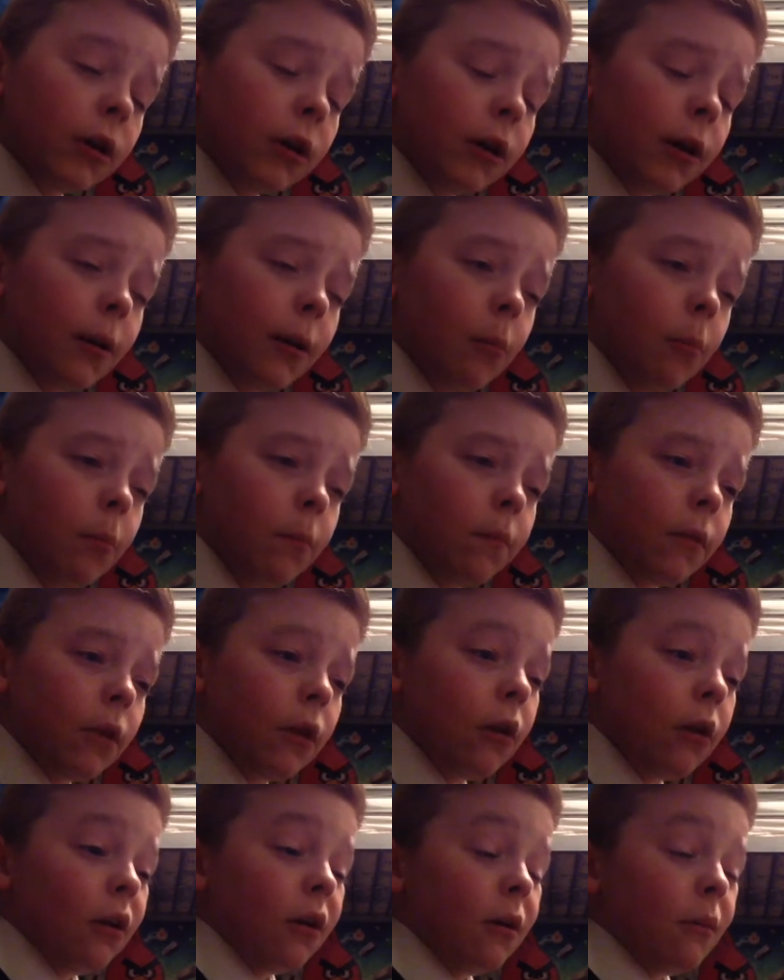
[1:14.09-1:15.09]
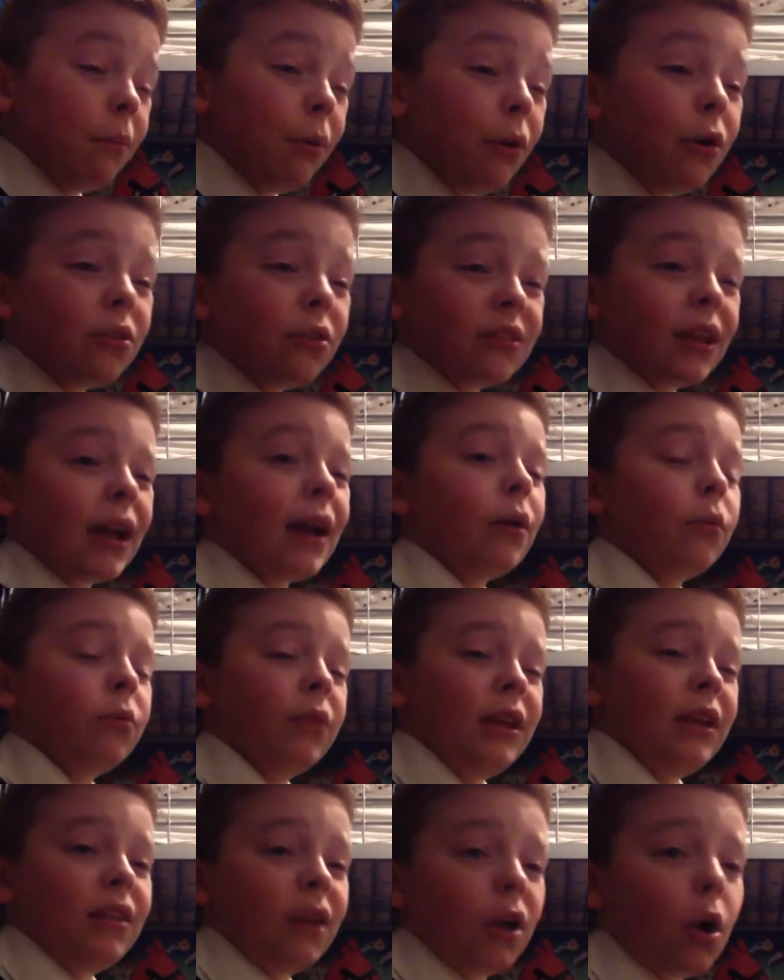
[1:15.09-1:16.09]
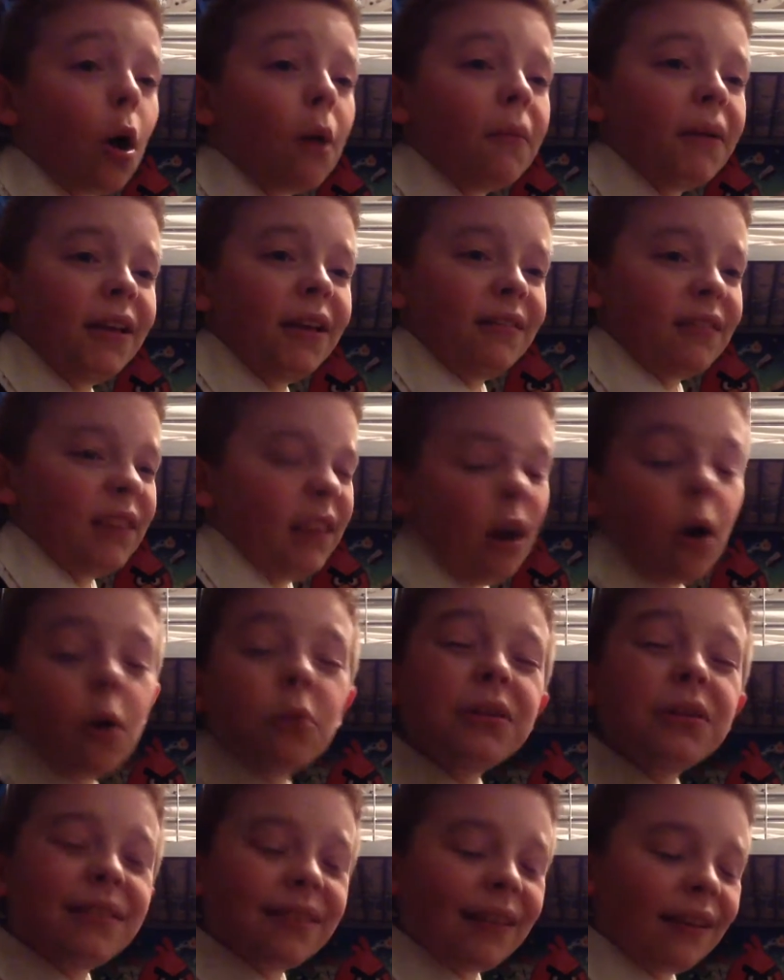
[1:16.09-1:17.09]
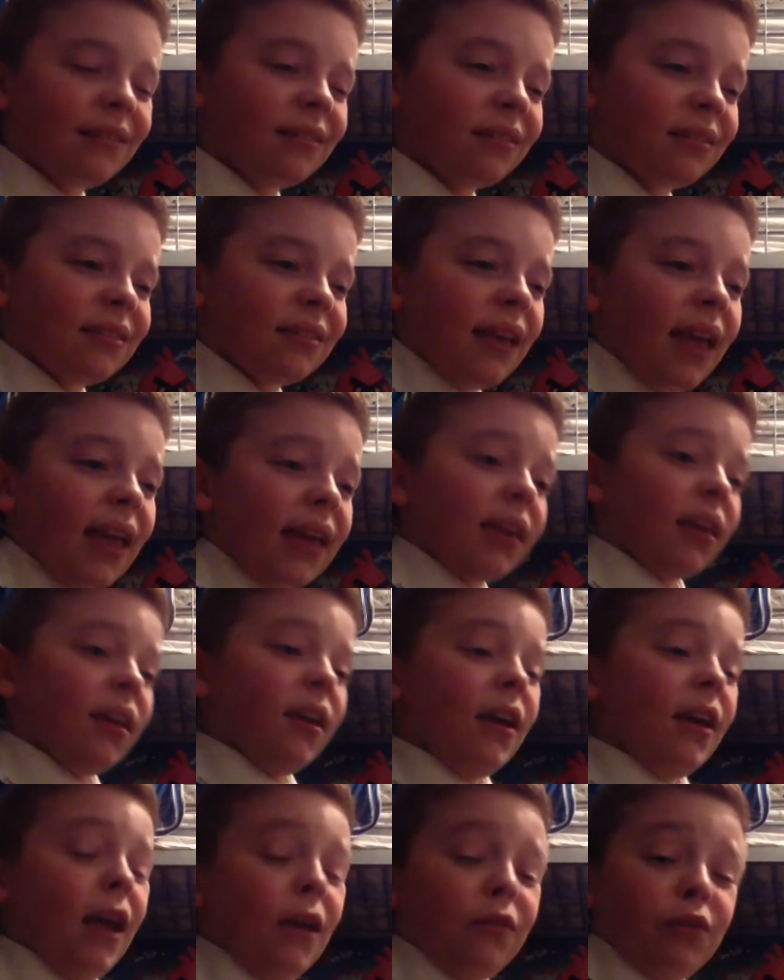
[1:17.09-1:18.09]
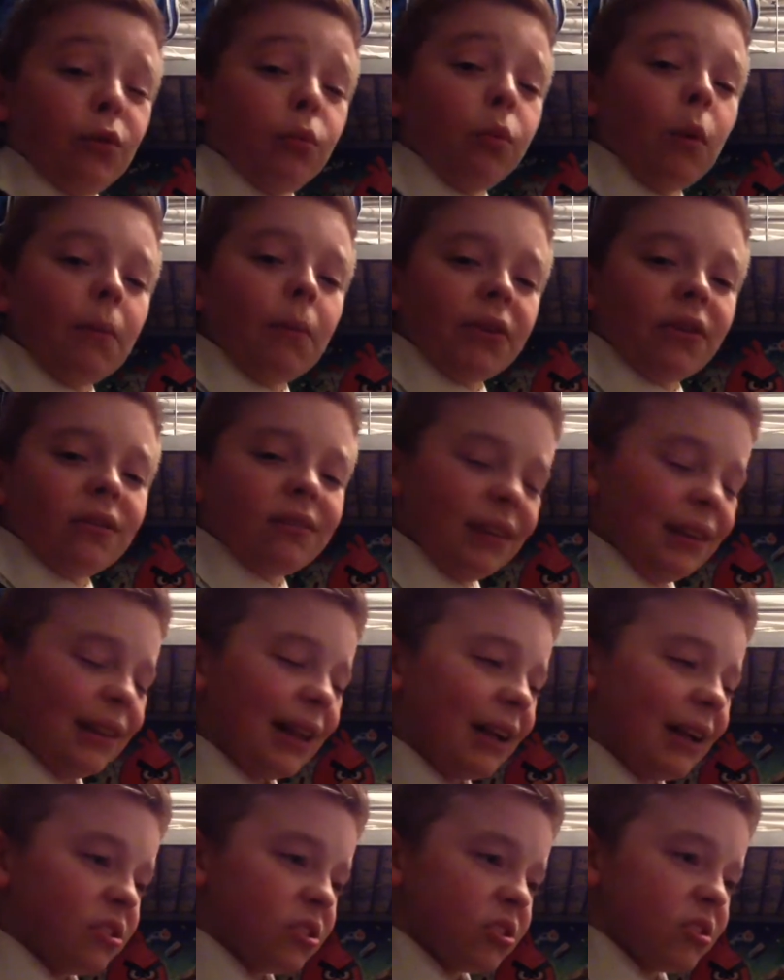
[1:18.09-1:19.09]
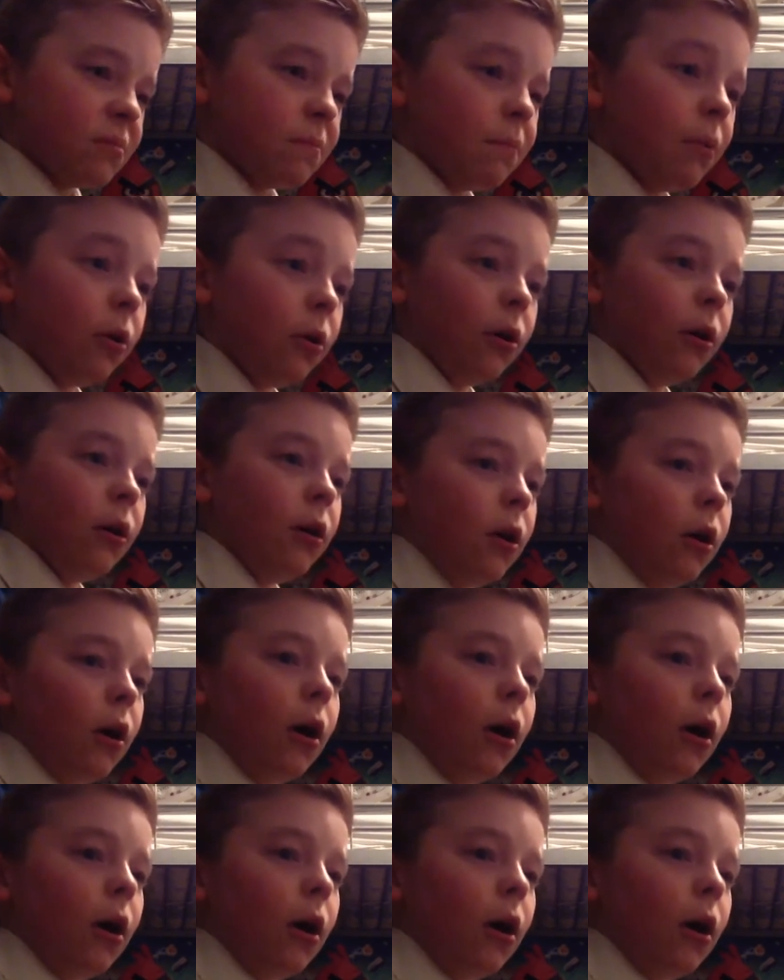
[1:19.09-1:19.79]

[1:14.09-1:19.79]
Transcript: Put down in the comments, it only takes a sec, if you want to see that, just put,